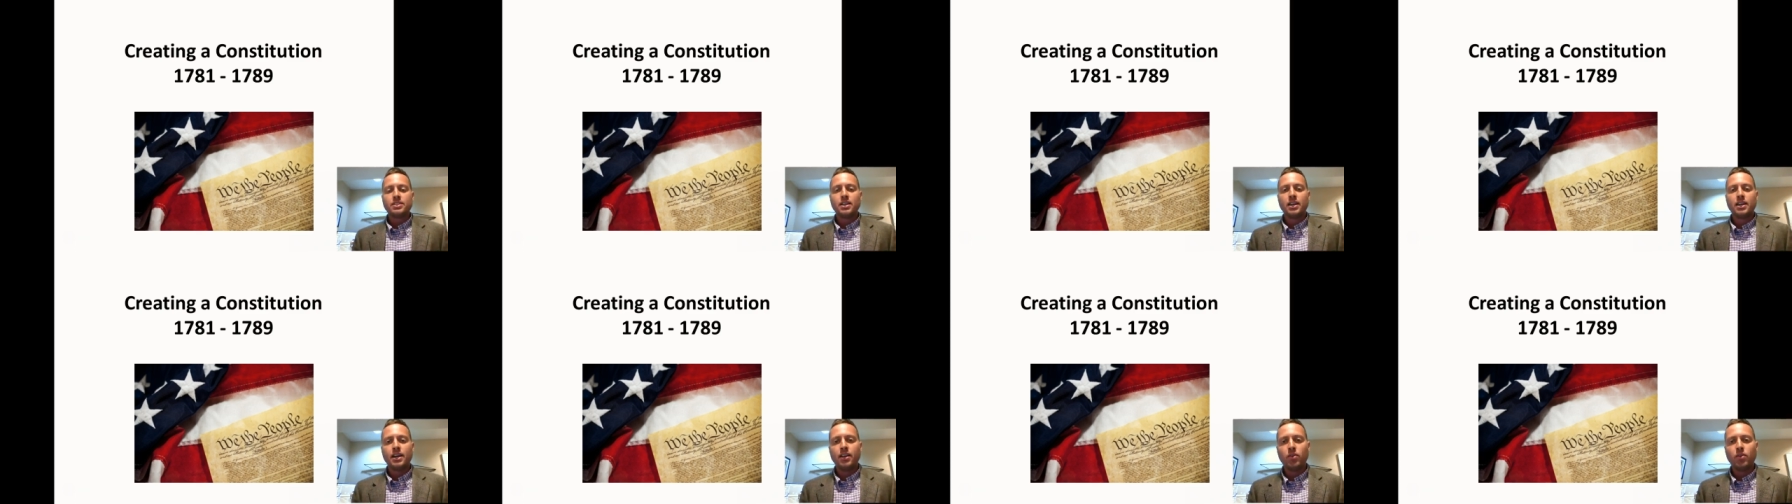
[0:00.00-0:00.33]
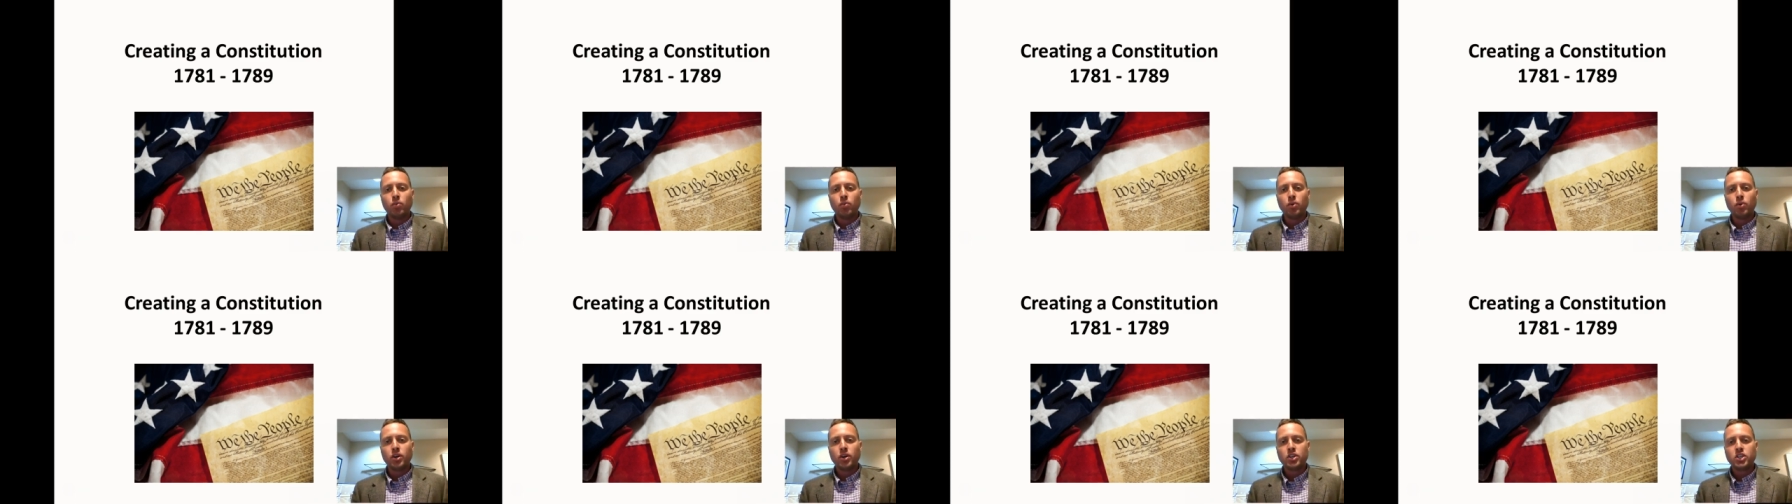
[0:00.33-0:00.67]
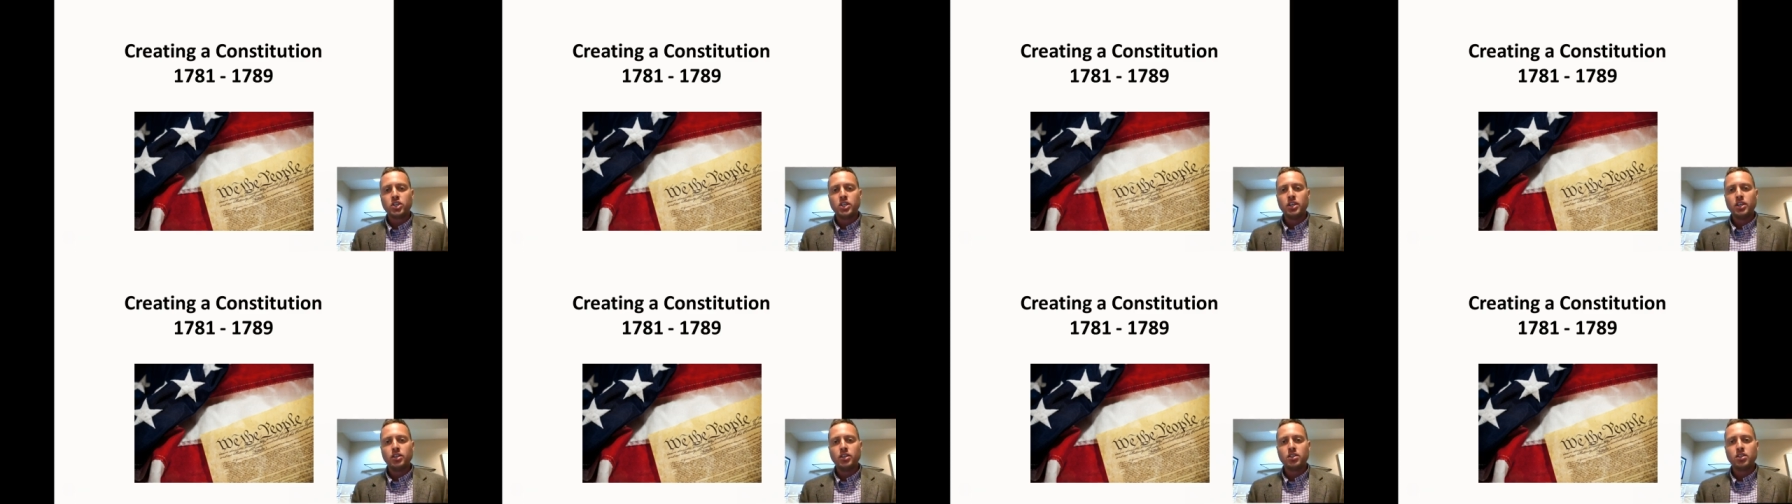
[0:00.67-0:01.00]
Study the
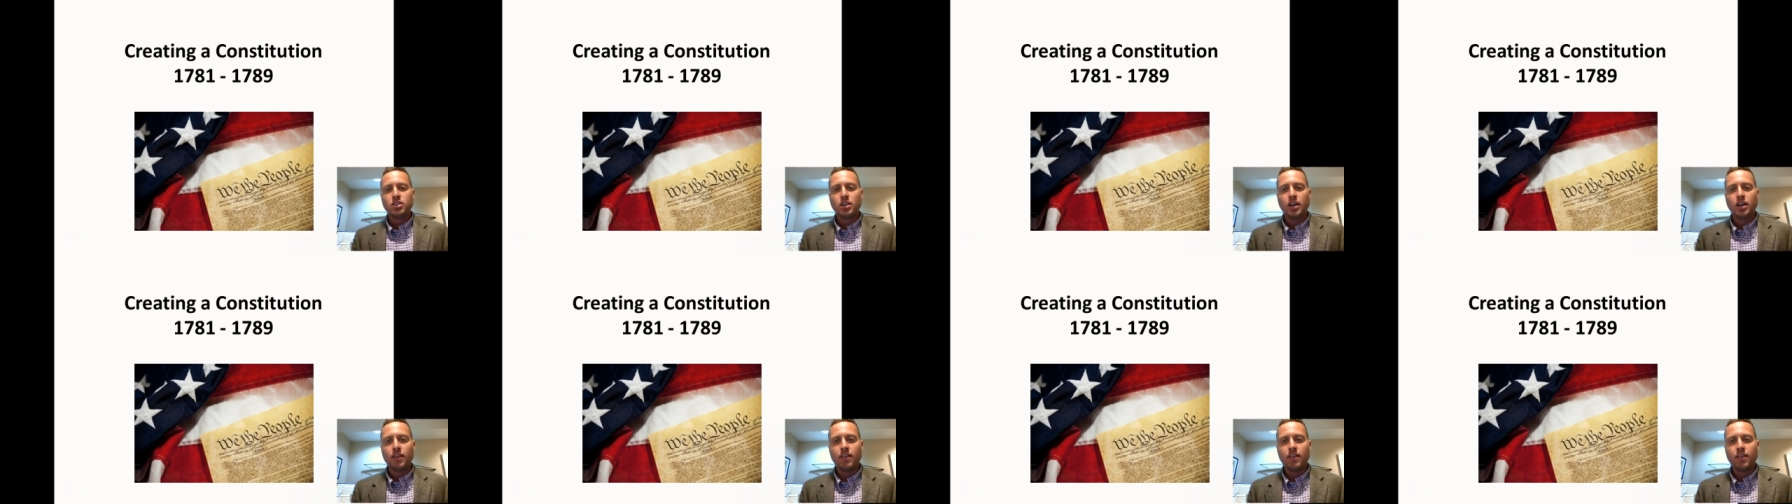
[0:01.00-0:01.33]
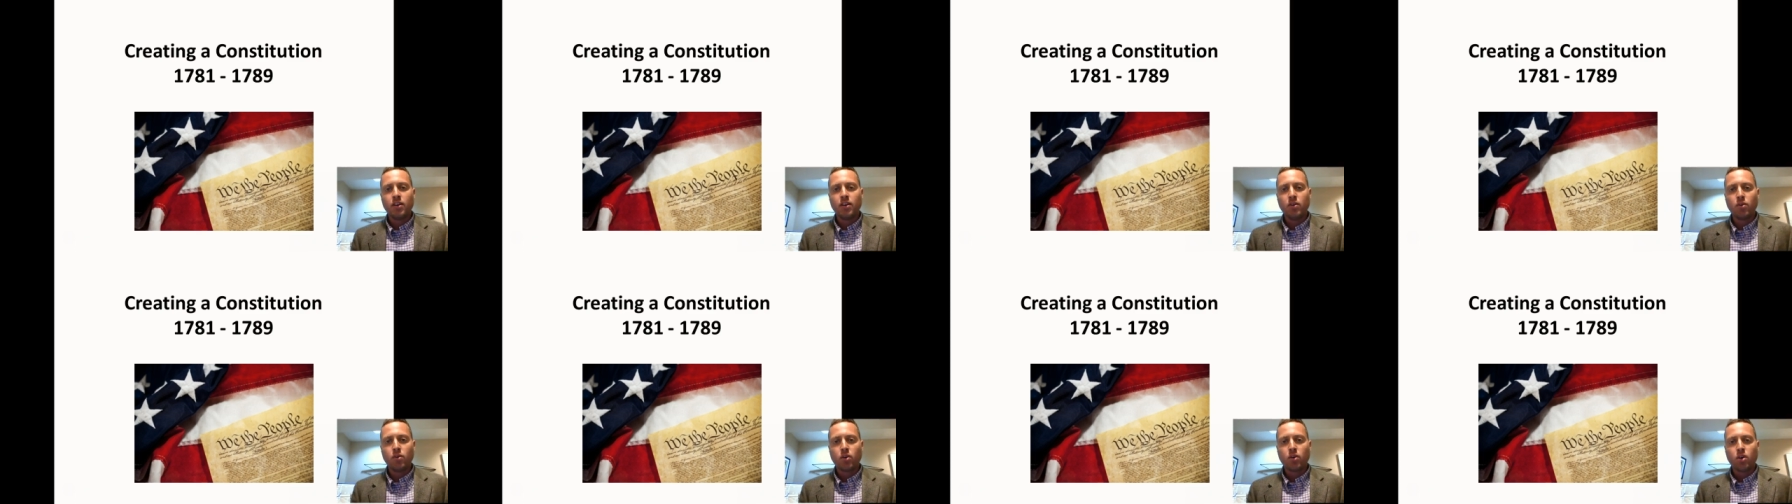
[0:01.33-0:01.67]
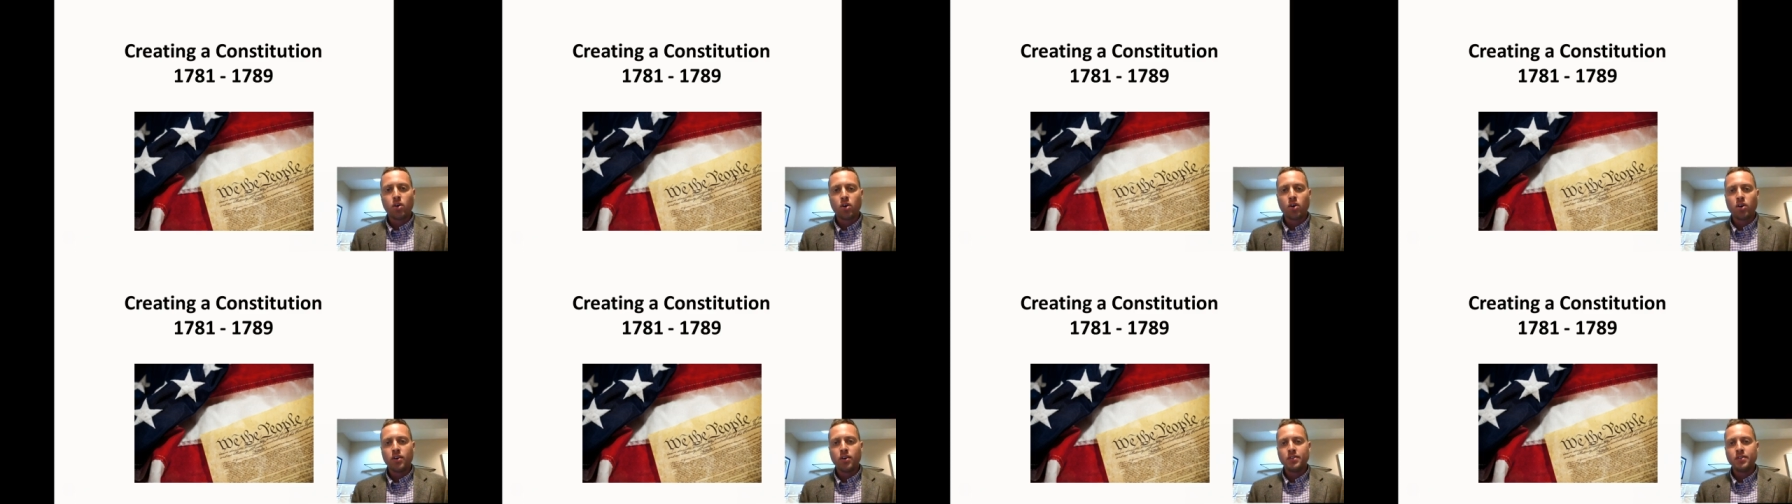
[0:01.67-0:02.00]
worksheet, study the note
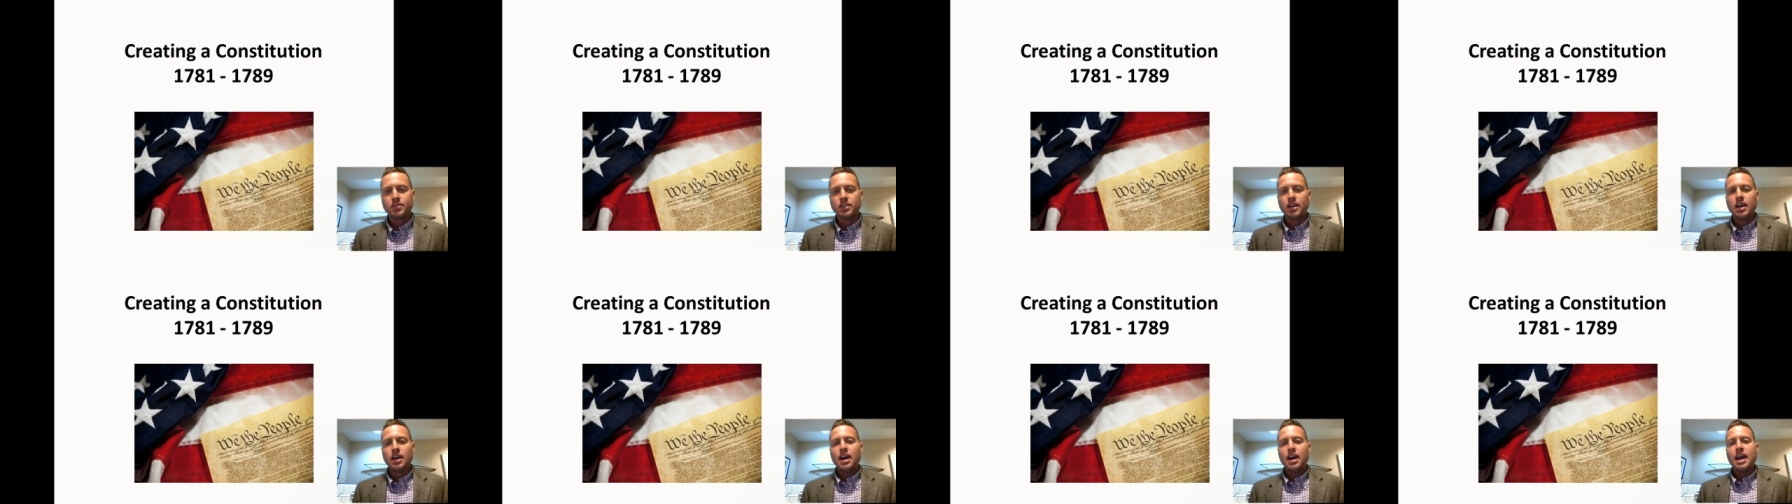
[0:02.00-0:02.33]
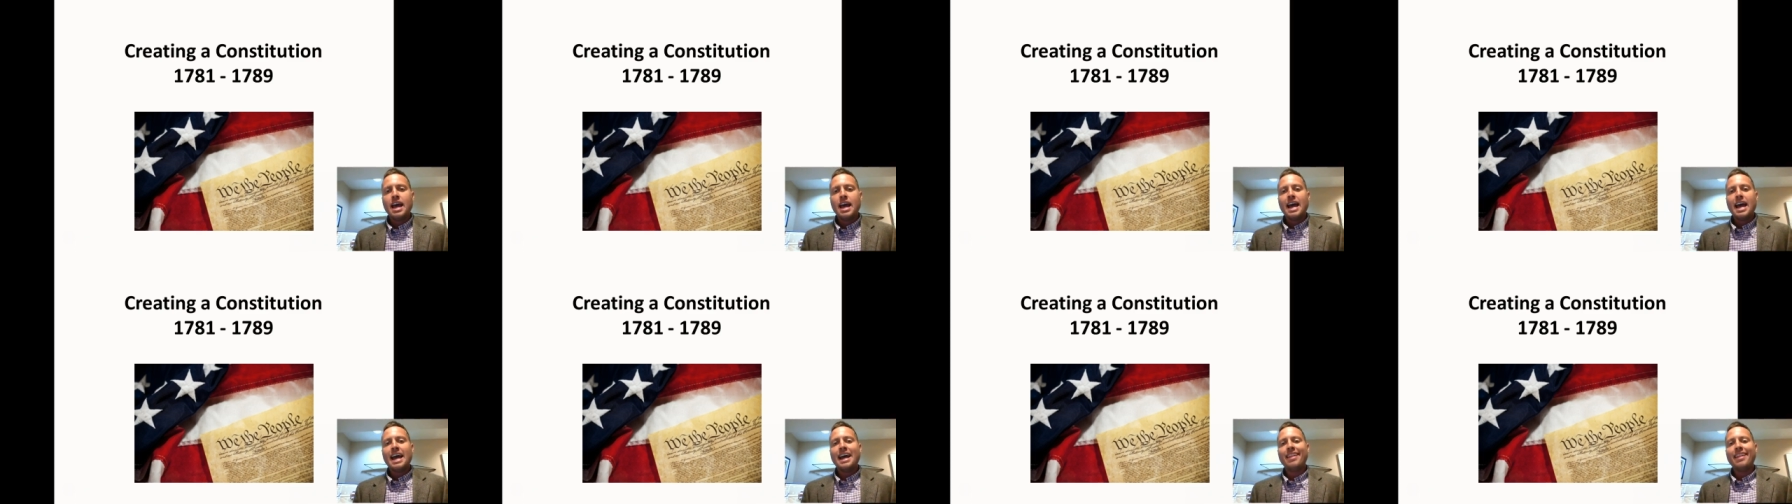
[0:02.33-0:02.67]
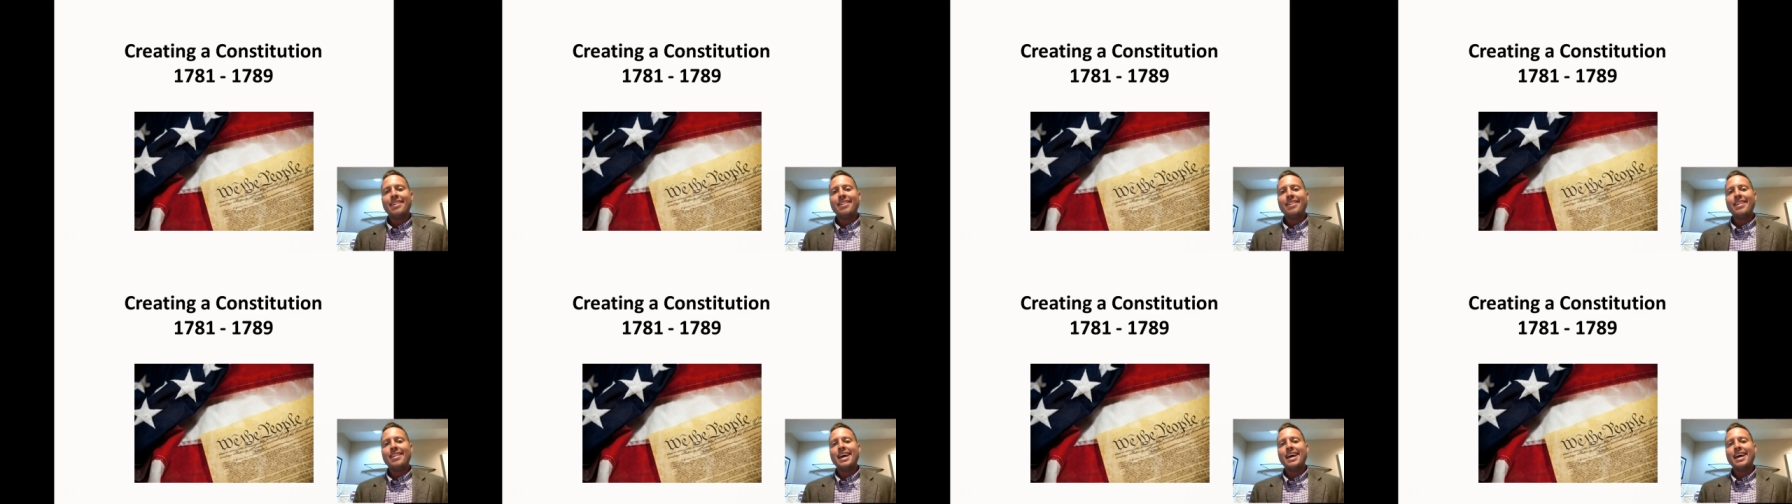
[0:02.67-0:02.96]
cards, and